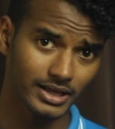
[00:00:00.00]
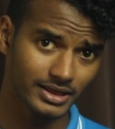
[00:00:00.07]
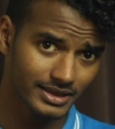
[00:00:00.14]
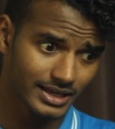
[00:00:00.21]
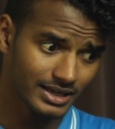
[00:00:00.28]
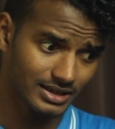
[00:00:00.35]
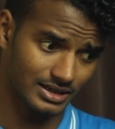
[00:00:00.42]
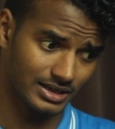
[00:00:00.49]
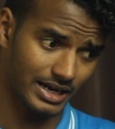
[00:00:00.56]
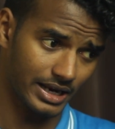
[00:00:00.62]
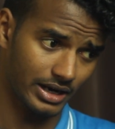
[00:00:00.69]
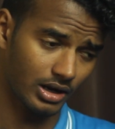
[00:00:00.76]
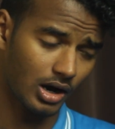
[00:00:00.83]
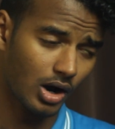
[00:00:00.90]
think
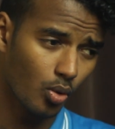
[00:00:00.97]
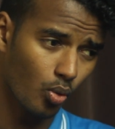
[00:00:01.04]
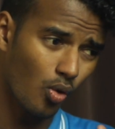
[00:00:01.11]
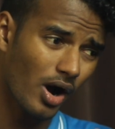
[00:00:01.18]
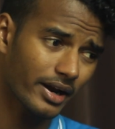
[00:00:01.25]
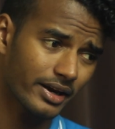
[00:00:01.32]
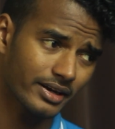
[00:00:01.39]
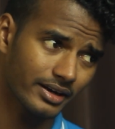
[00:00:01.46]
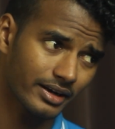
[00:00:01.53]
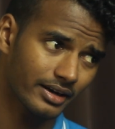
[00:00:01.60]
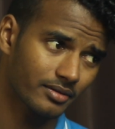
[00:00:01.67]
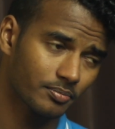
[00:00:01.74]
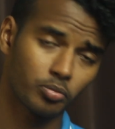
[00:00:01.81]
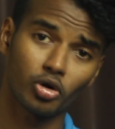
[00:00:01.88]
again, what
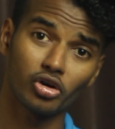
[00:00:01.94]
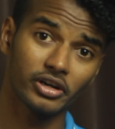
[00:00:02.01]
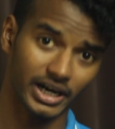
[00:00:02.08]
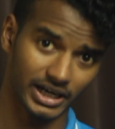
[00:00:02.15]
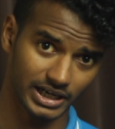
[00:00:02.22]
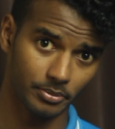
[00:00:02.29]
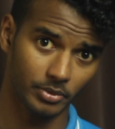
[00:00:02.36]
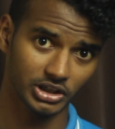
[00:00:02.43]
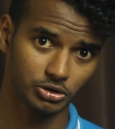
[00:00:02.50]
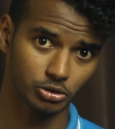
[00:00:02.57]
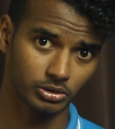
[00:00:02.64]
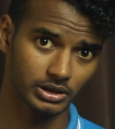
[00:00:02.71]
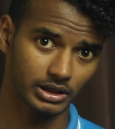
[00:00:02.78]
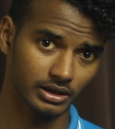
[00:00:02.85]
product am I
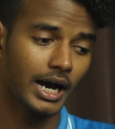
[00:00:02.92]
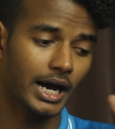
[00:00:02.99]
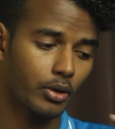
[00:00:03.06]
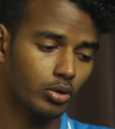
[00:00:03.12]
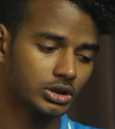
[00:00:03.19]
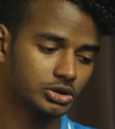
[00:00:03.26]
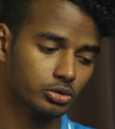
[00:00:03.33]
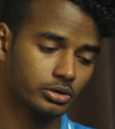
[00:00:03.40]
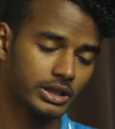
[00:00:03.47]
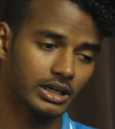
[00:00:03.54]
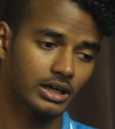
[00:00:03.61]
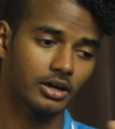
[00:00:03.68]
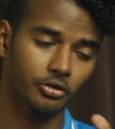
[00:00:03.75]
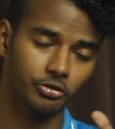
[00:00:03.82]
shooting? I was
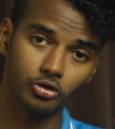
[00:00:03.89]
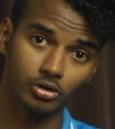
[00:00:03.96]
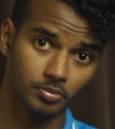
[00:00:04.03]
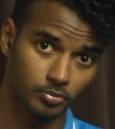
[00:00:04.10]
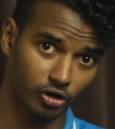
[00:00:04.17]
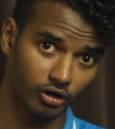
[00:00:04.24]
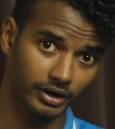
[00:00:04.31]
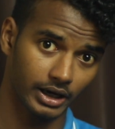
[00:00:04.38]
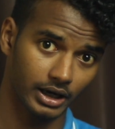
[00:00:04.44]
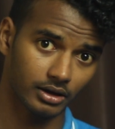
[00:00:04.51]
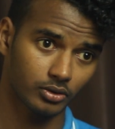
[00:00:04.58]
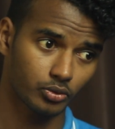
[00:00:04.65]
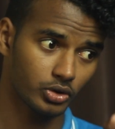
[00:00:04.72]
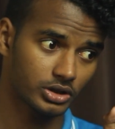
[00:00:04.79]
shooting a food
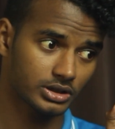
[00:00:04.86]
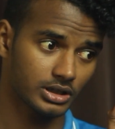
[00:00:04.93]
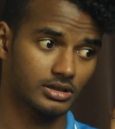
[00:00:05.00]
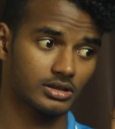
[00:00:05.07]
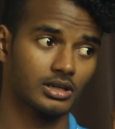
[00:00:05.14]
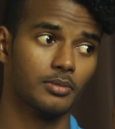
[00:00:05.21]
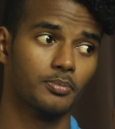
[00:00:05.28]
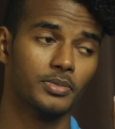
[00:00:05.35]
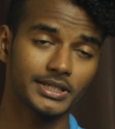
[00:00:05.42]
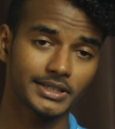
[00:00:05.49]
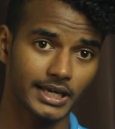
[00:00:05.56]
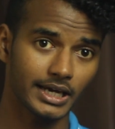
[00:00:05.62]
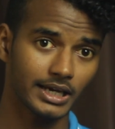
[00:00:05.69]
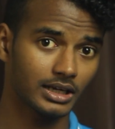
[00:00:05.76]
product, which is a
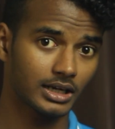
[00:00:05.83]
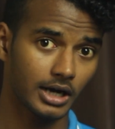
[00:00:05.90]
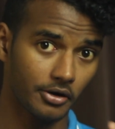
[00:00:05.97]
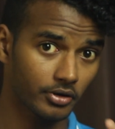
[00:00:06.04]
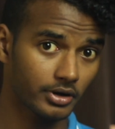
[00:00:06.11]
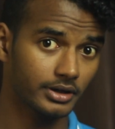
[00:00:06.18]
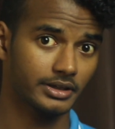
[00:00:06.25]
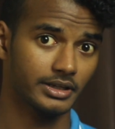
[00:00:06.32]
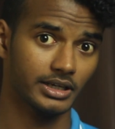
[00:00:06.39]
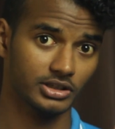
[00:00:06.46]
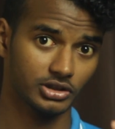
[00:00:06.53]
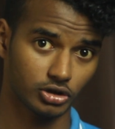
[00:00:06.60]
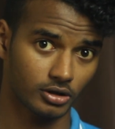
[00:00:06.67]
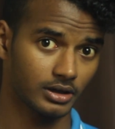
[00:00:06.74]
biscuit covered
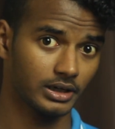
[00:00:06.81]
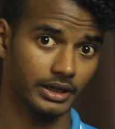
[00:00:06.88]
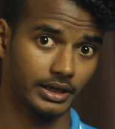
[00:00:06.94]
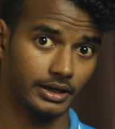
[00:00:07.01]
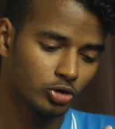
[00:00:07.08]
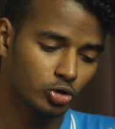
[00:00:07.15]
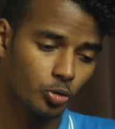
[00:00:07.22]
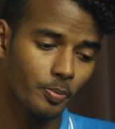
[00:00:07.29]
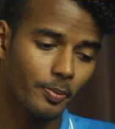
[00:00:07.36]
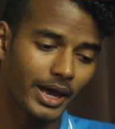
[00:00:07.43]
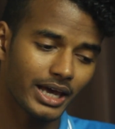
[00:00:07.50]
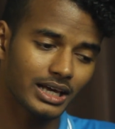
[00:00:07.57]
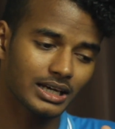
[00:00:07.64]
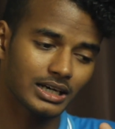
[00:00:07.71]
in chocolate. To
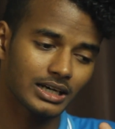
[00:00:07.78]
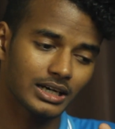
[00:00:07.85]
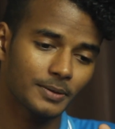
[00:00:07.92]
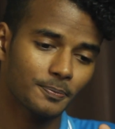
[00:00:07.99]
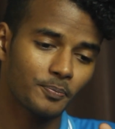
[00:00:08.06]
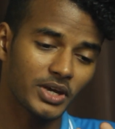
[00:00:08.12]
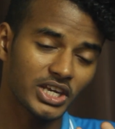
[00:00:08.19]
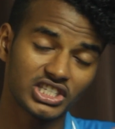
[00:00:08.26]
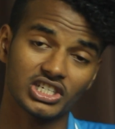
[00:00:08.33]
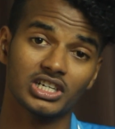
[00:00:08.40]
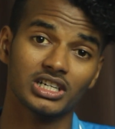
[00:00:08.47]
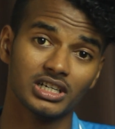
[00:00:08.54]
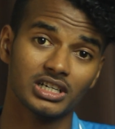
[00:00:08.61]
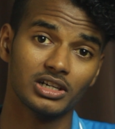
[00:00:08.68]
make a
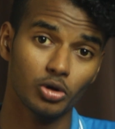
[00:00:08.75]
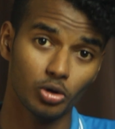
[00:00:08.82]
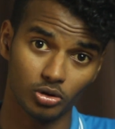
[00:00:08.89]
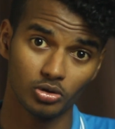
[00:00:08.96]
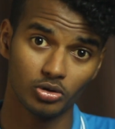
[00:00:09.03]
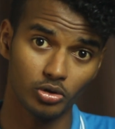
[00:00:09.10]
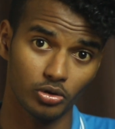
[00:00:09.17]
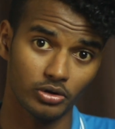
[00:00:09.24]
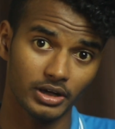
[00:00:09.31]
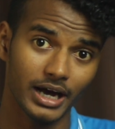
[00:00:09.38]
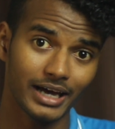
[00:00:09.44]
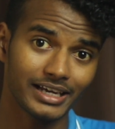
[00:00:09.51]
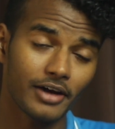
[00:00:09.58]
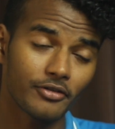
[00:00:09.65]
picture look good,
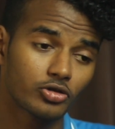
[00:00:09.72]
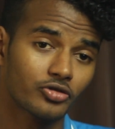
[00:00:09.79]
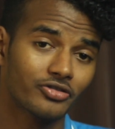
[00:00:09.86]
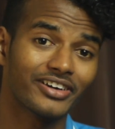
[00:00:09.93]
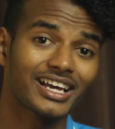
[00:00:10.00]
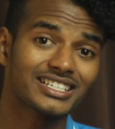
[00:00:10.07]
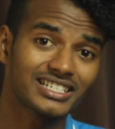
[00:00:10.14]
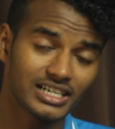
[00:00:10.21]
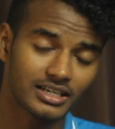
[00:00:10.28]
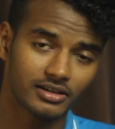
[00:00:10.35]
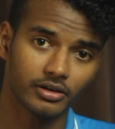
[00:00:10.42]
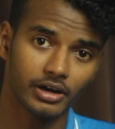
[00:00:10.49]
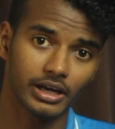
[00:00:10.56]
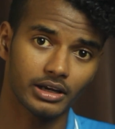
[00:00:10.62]
I have to freshly
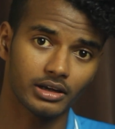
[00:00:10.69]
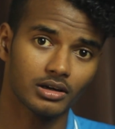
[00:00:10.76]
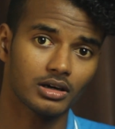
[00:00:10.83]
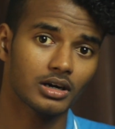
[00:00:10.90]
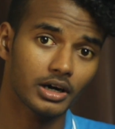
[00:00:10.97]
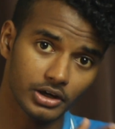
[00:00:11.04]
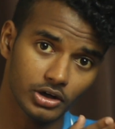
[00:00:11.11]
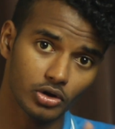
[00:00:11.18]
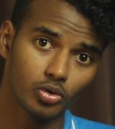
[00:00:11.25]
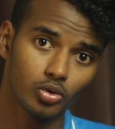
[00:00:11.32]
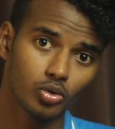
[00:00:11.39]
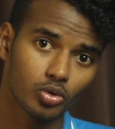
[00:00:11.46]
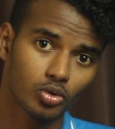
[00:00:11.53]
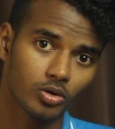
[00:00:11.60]
create a
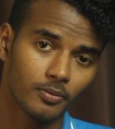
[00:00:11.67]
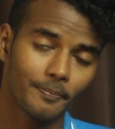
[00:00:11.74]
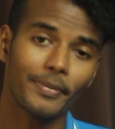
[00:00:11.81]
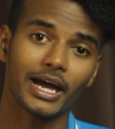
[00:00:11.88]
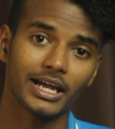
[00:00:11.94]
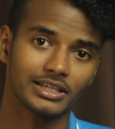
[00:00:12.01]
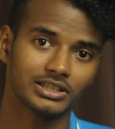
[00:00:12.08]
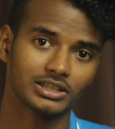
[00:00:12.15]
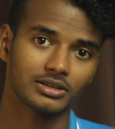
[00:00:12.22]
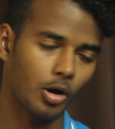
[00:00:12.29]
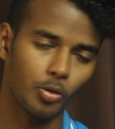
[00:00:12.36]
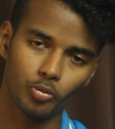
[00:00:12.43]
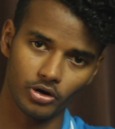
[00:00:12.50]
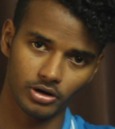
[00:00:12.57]
new batch.
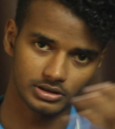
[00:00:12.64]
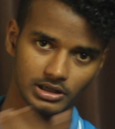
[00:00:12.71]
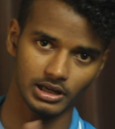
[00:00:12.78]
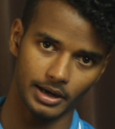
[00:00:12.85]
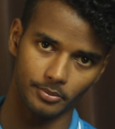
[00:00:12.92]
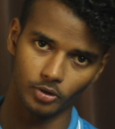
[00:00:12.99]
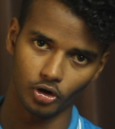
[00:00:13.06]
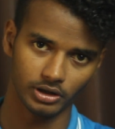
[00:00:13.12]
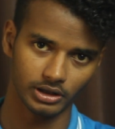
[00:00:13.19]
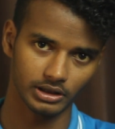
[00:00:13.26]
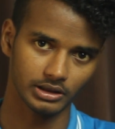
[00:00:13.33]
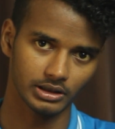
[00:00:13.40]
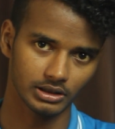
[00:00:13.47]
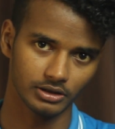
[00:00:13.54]
Obviously, I'm not
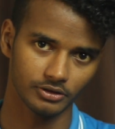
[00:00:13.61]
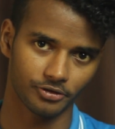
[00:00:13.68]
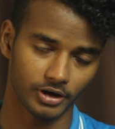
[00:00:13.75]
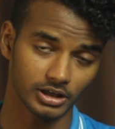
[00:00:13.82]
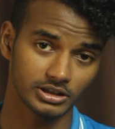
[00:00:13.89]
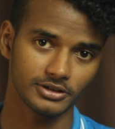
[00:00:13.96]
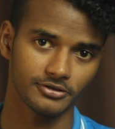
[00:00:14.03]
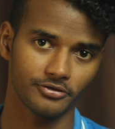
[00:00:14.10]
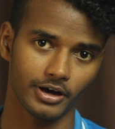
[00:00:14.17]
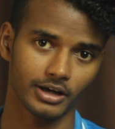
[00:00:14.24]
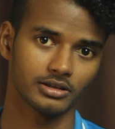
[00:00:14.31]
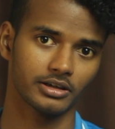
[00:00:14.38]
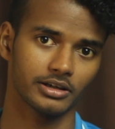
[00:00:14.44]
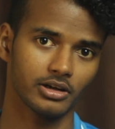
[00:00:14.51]
in the Franchie
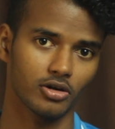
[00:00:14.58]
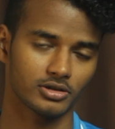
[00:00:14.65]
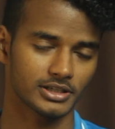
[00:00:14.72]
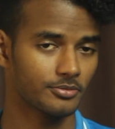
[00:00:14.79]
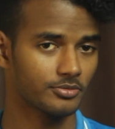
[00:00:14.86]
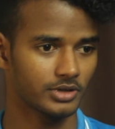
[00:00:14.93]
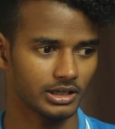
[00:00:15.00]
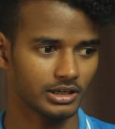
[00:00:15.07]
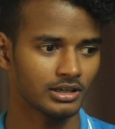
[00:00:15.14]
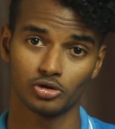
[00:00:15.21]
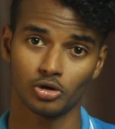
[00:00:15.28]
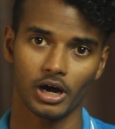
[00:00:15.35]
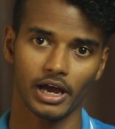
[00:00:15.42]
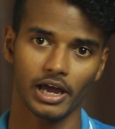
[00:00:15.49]
factory or something,
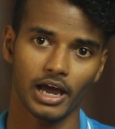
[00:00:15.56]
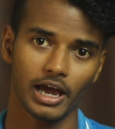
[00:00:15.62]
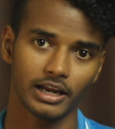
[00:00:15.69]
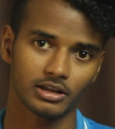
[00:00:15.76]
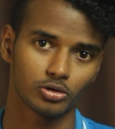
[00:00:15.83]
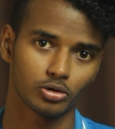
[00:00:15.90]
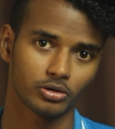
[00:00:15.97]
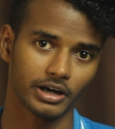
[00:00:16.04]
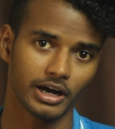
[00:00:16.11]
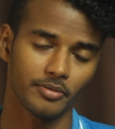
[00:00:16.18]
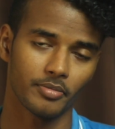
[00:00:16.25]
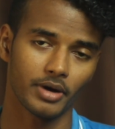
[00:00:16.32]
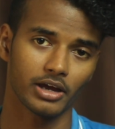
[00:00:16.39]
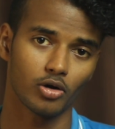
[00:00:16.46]
so I had to create
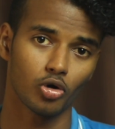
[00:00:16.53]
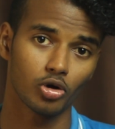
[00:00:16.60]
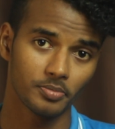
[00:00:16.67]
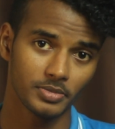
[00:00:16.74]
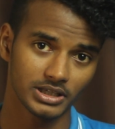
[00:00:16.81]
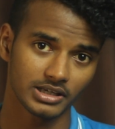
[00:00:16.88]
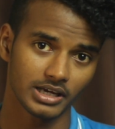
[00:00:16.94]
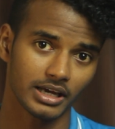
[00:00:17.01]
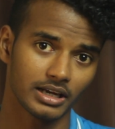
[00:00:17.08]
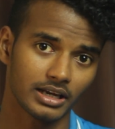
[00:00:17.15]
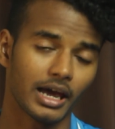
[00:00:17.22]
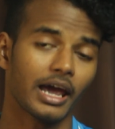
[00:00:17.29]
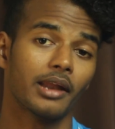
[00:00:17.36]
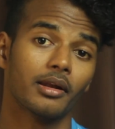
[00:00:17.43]
my own biscuit
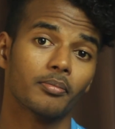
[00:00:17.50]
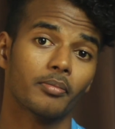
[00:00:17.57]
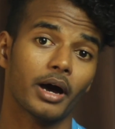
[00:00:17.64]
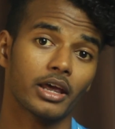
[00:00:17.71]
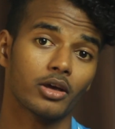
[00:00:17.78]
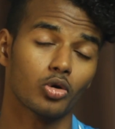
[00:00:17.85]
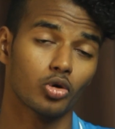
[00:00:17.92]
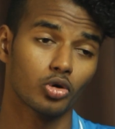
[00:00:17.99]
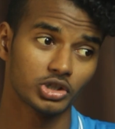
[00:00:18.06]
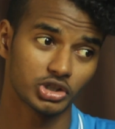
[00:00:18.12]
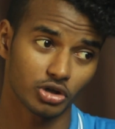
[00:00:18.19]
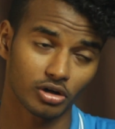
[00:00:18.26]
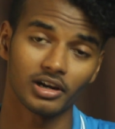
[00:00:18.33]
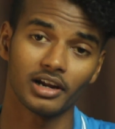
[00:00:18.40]
and my own
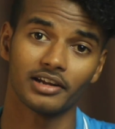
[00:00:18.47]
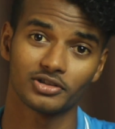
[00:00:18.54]
chocolate